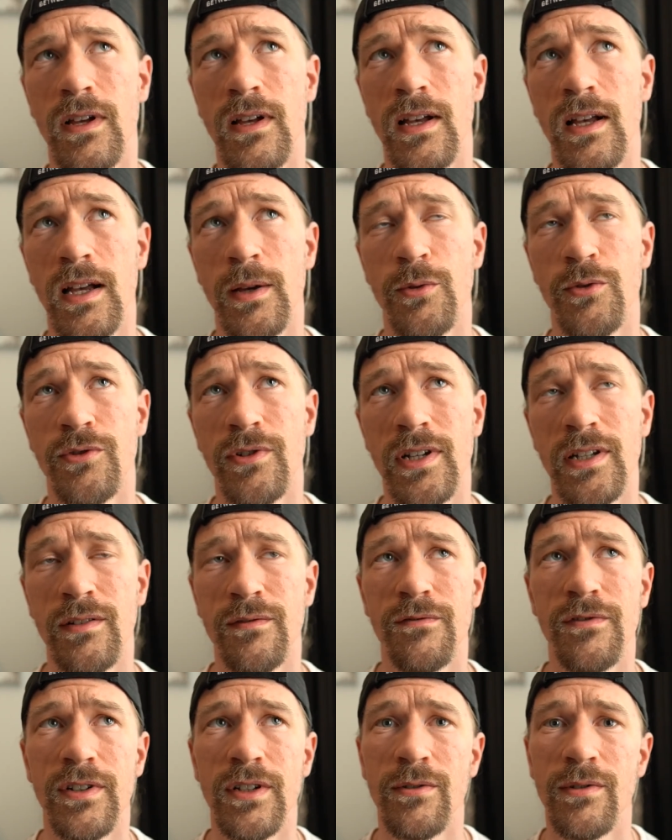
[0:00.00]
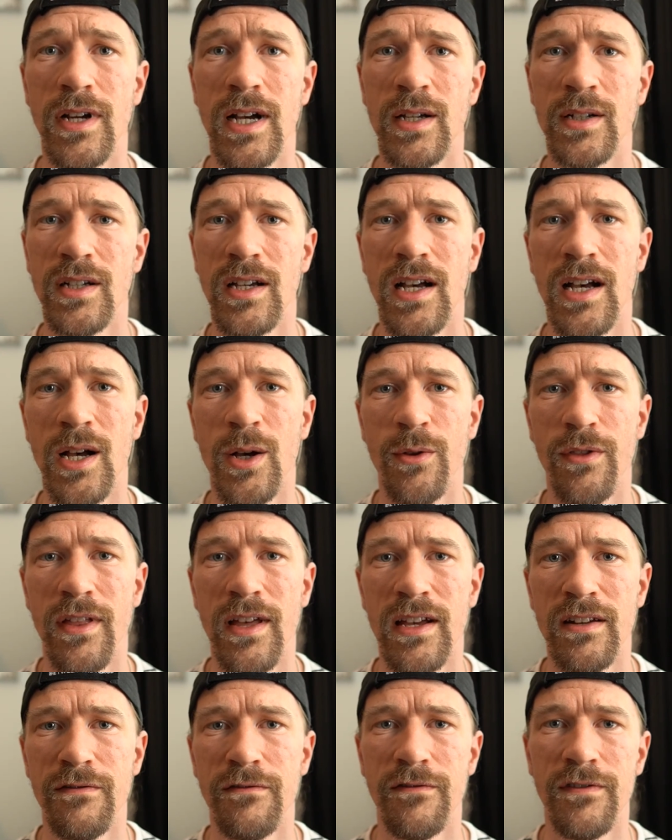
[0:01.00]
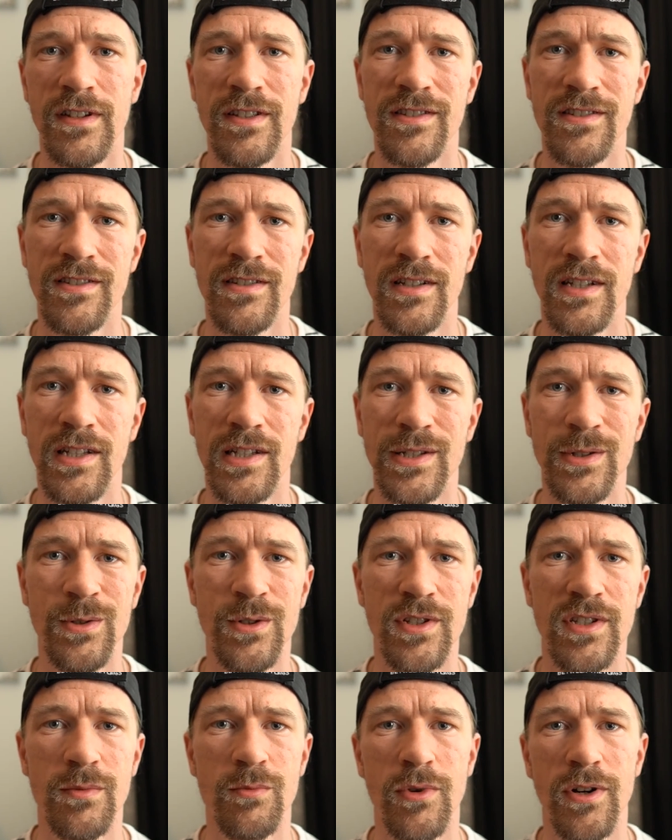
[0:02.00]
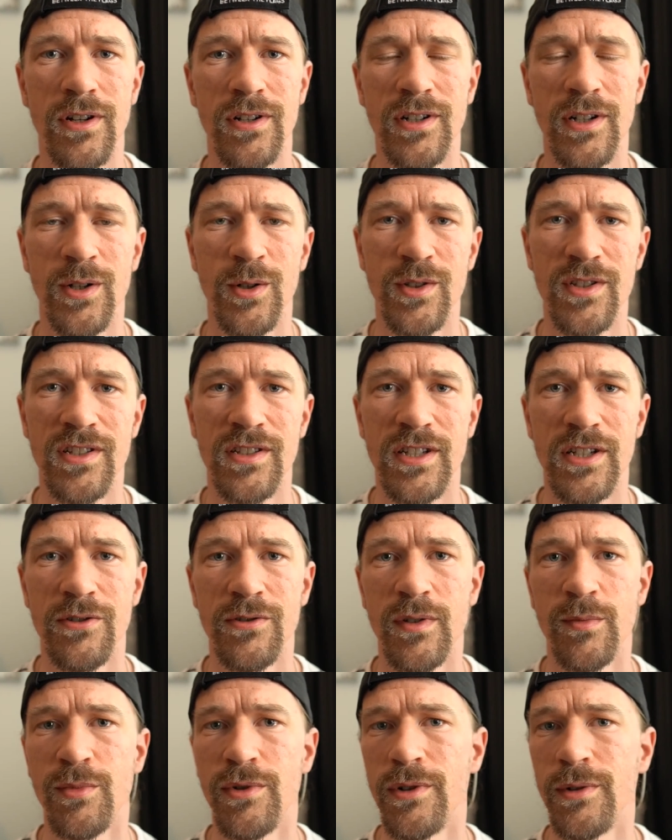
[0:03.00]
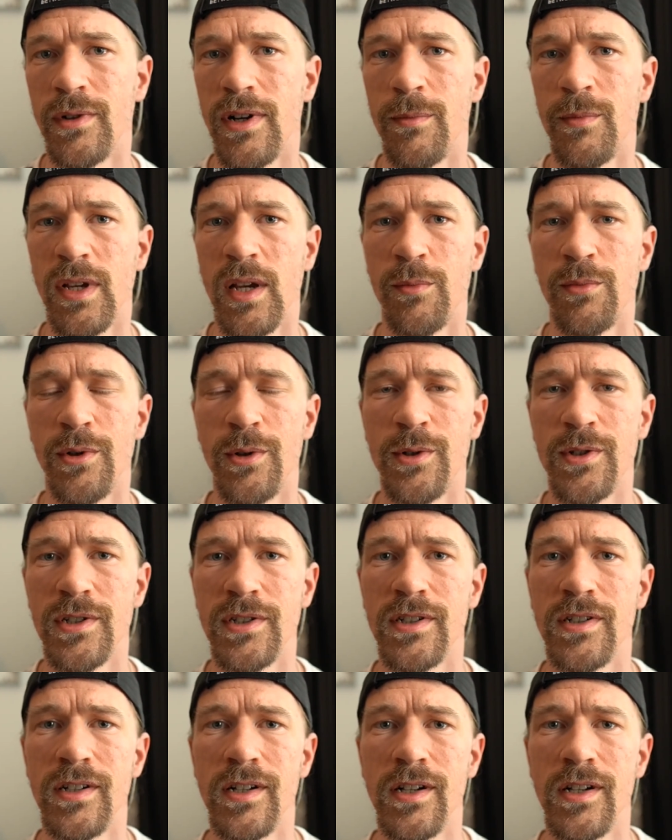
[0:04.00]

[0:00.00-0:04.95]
I'm trying to figure out how that fits into the Smart Nodes Literate programming approach.